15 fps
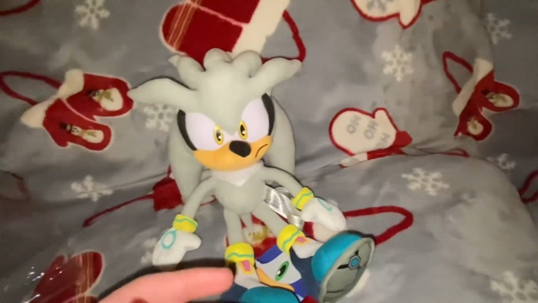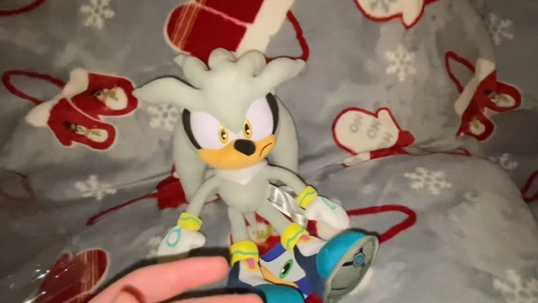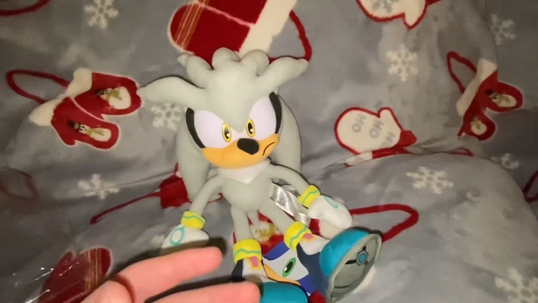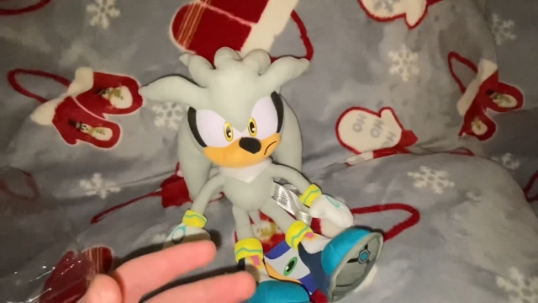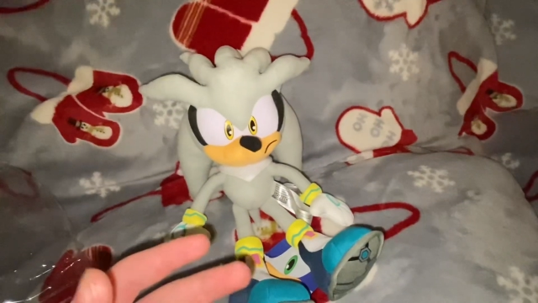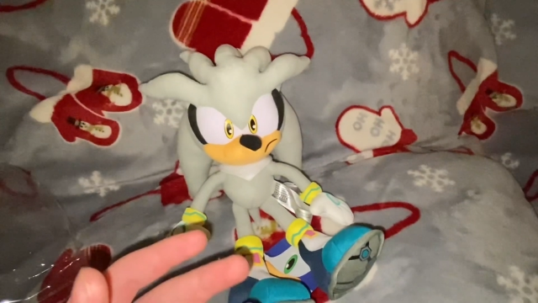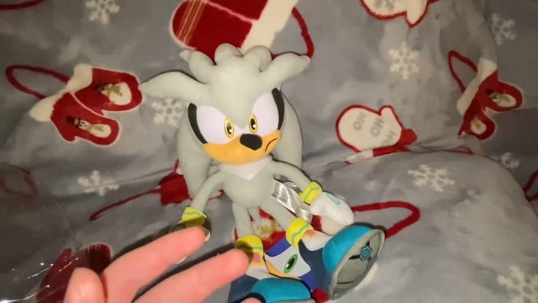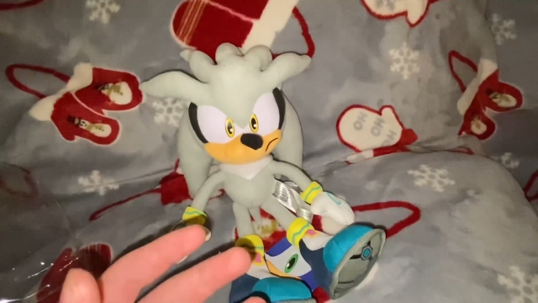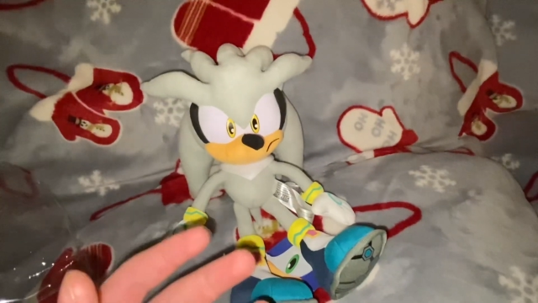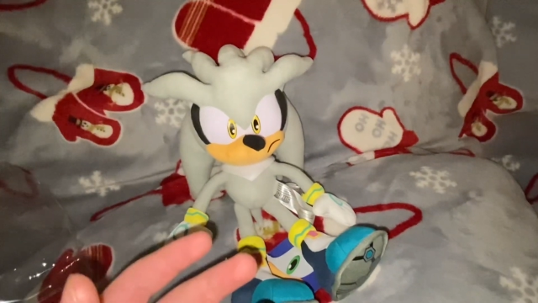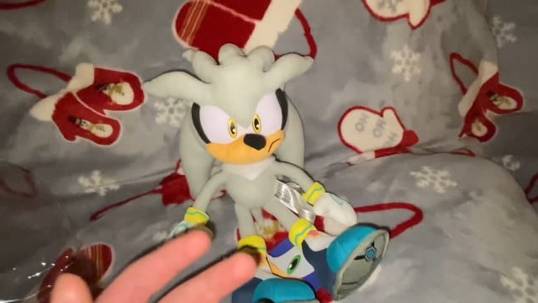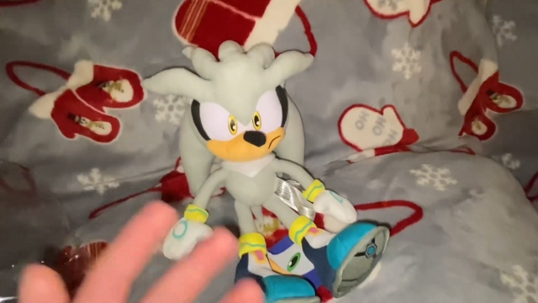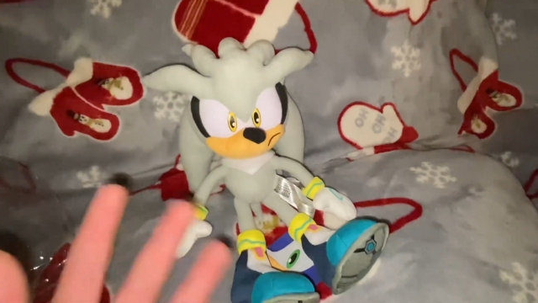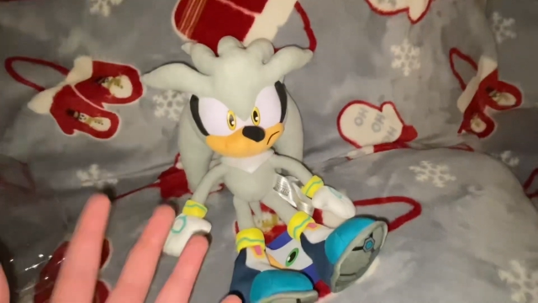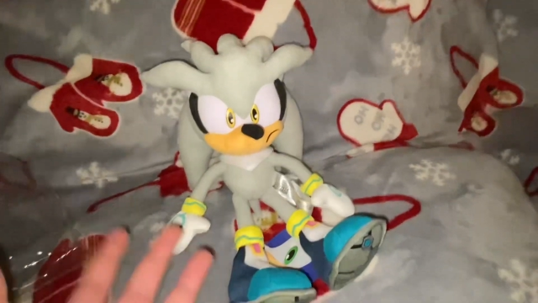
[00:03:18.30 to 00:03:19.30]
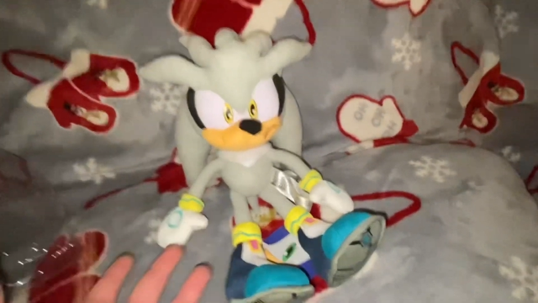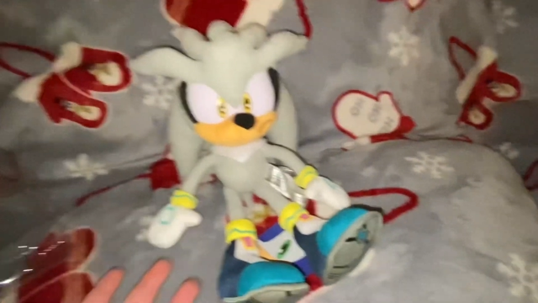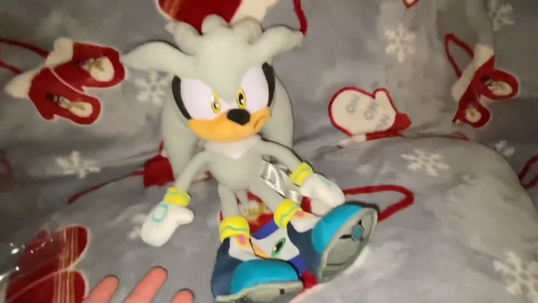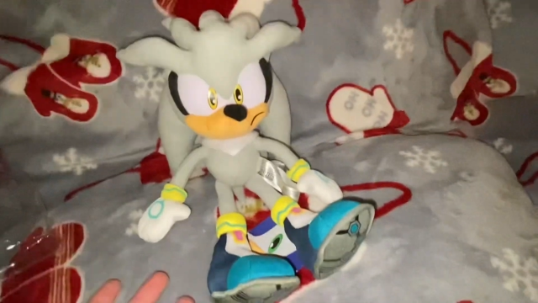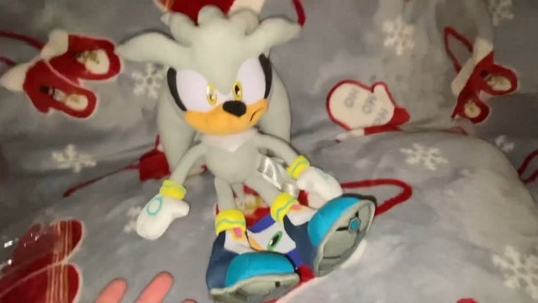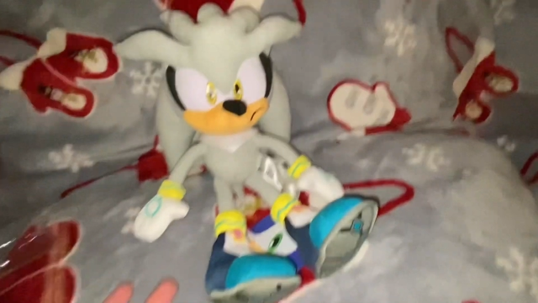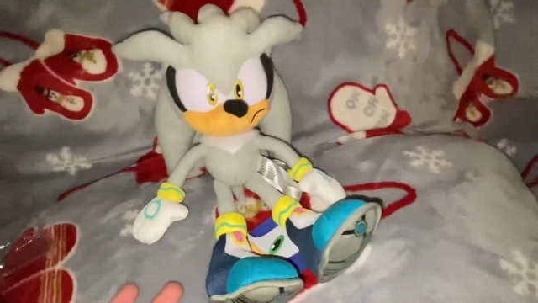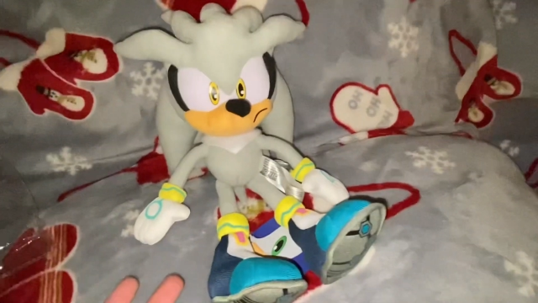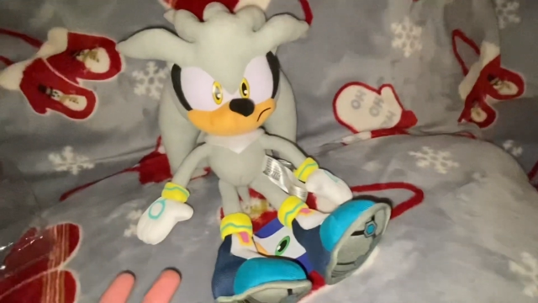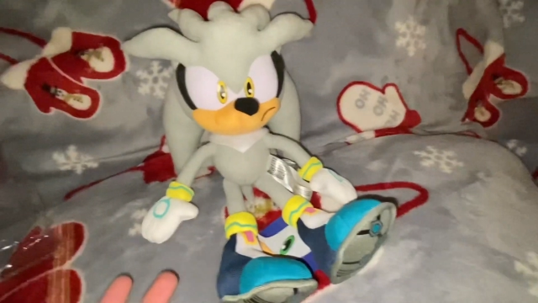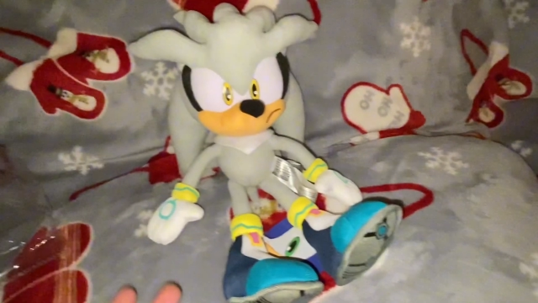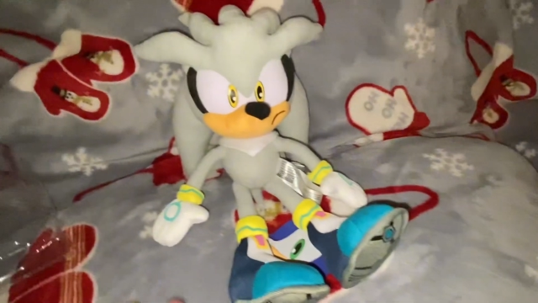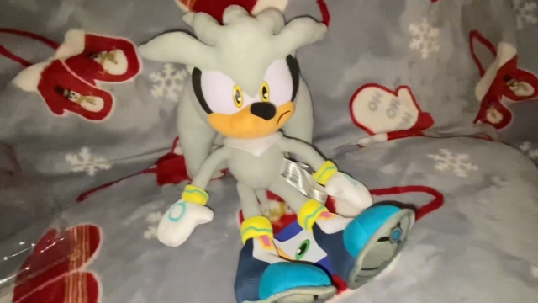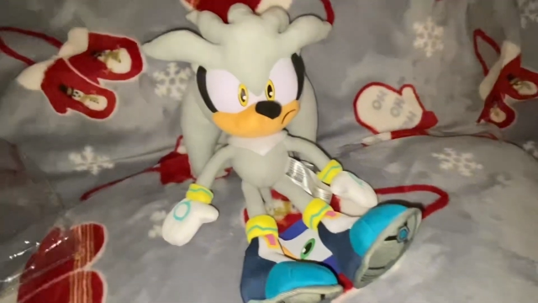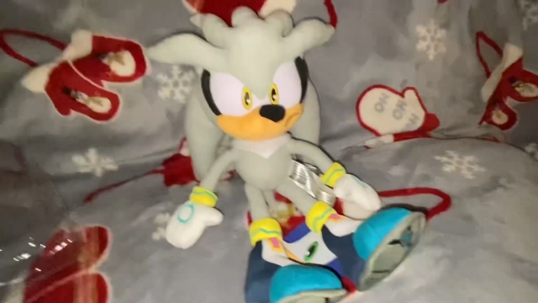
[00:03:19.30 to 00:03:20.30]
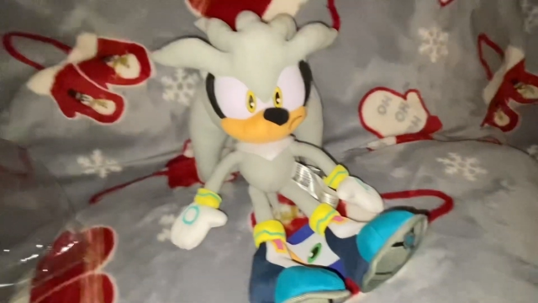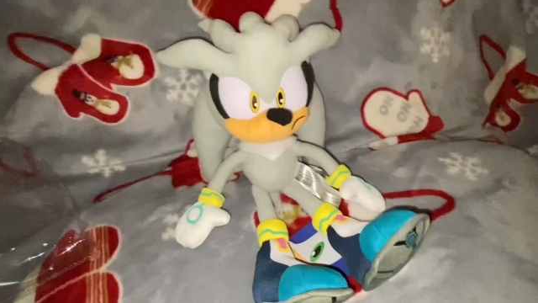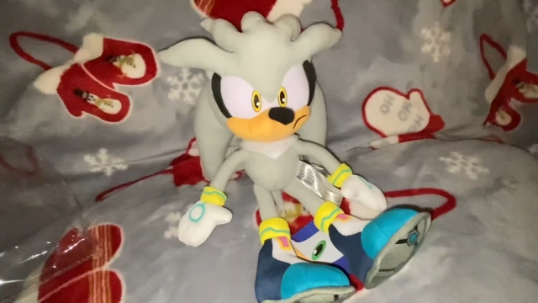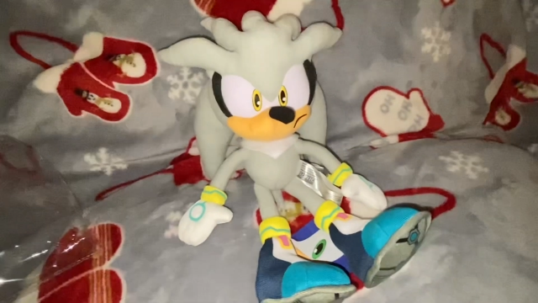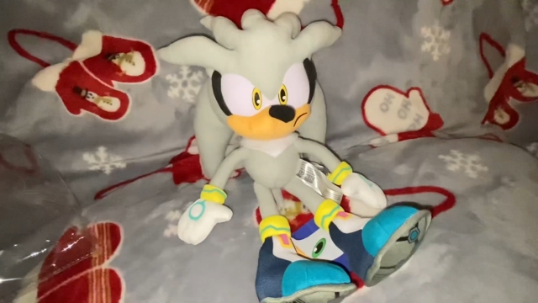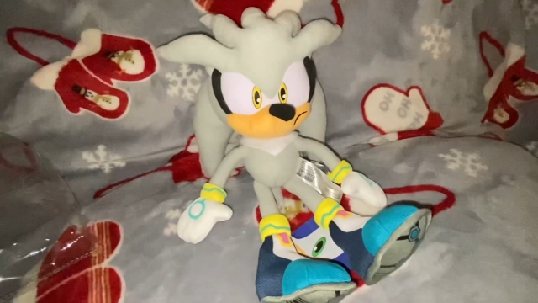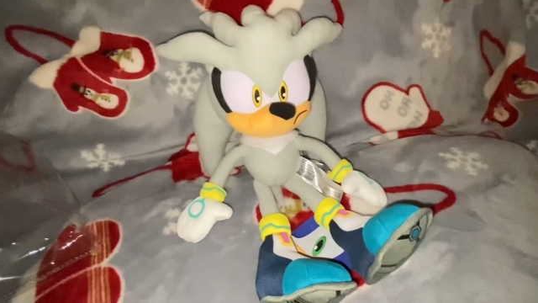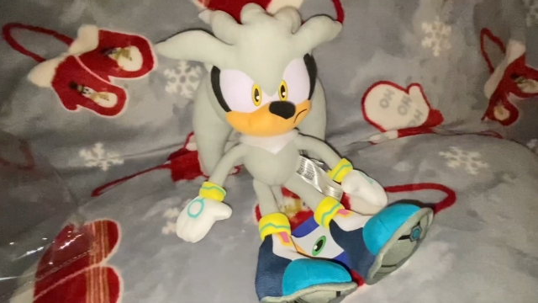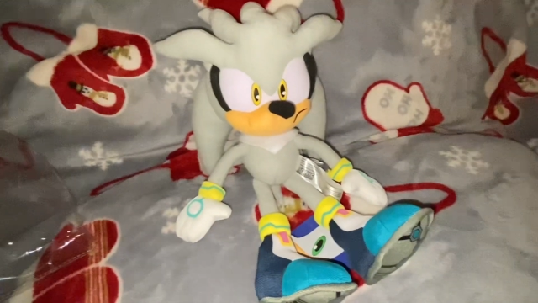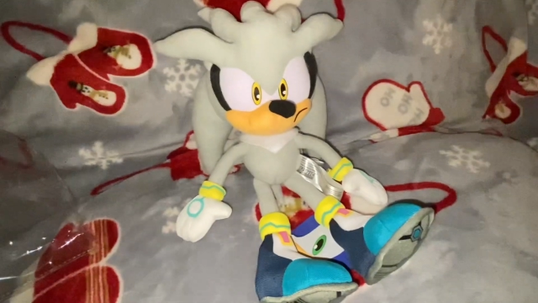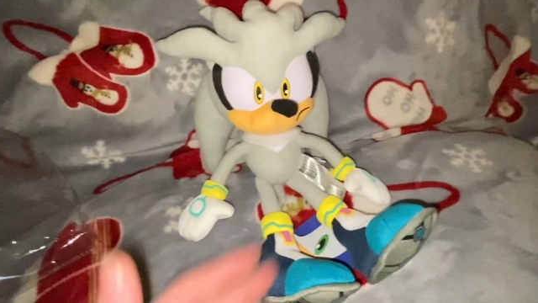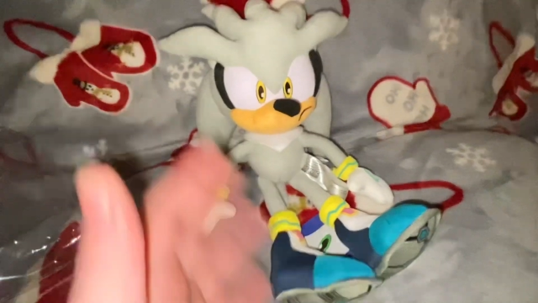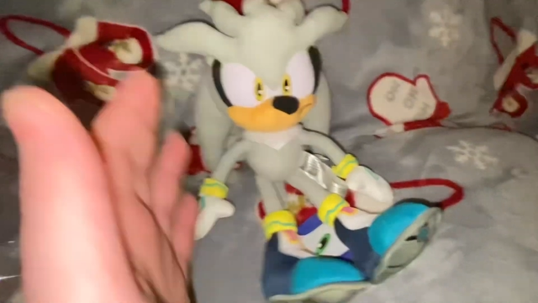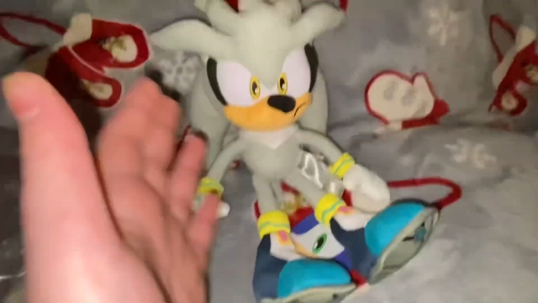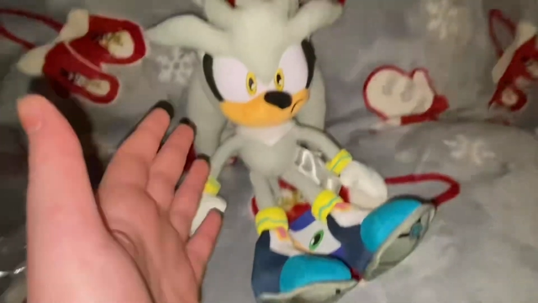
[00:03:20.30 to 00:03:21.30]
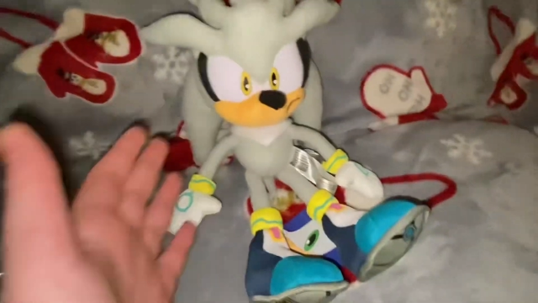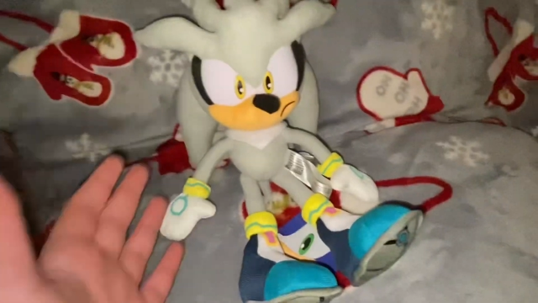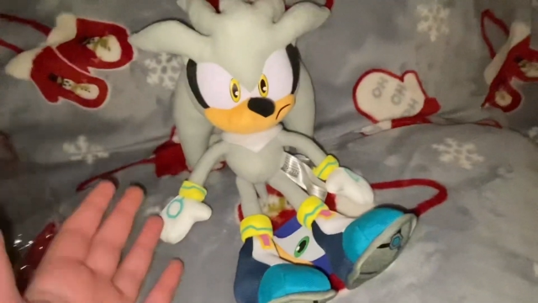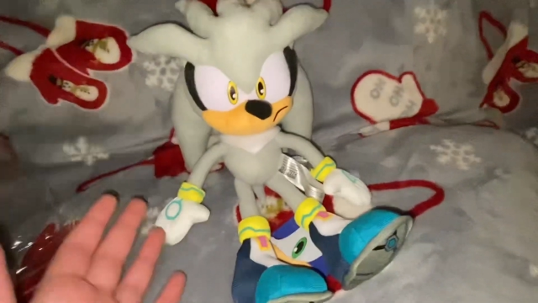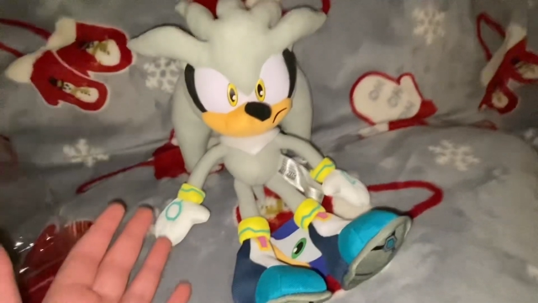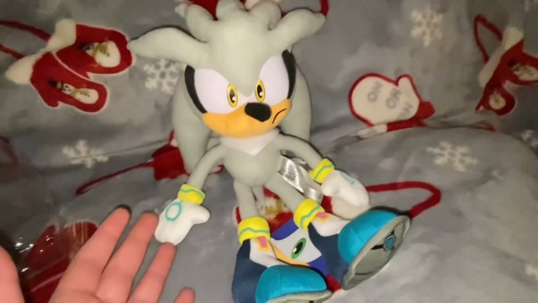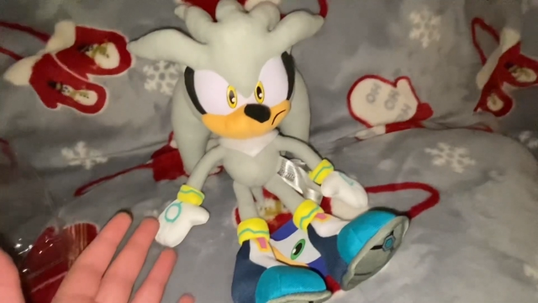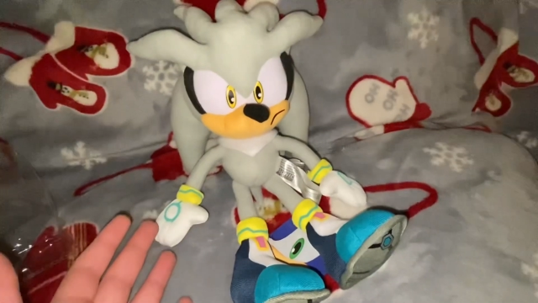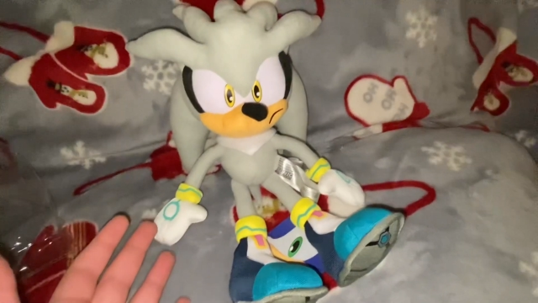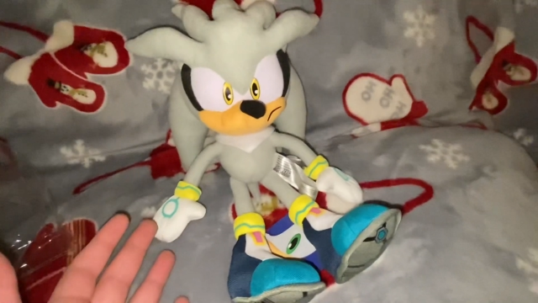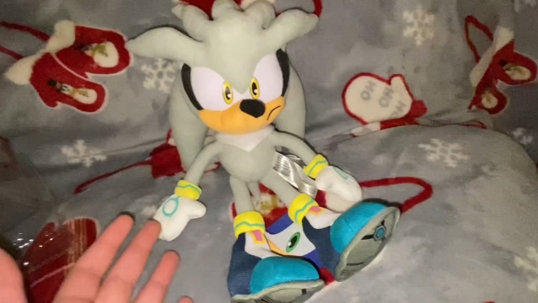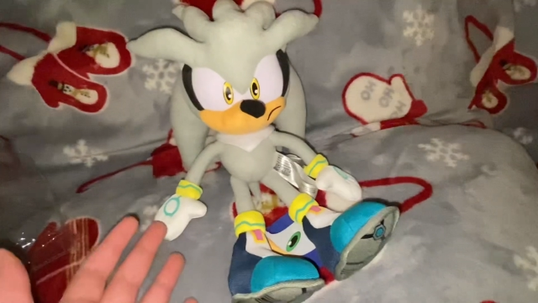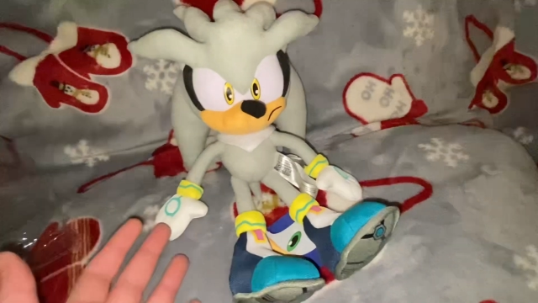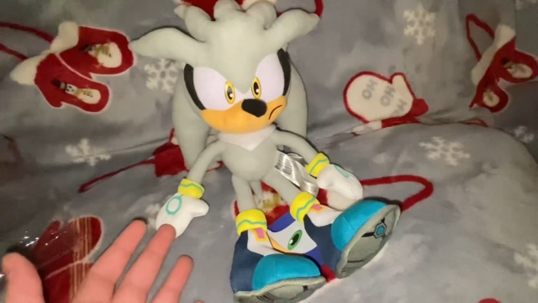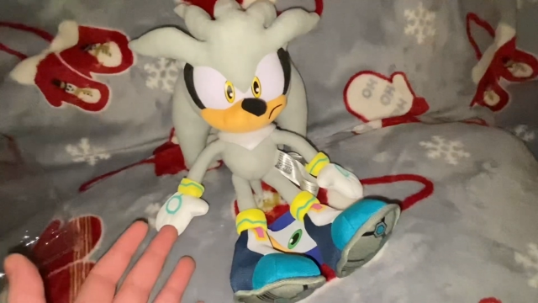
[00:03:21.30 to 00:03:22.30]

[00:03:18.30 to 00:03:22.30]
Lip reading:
(no speaker visible)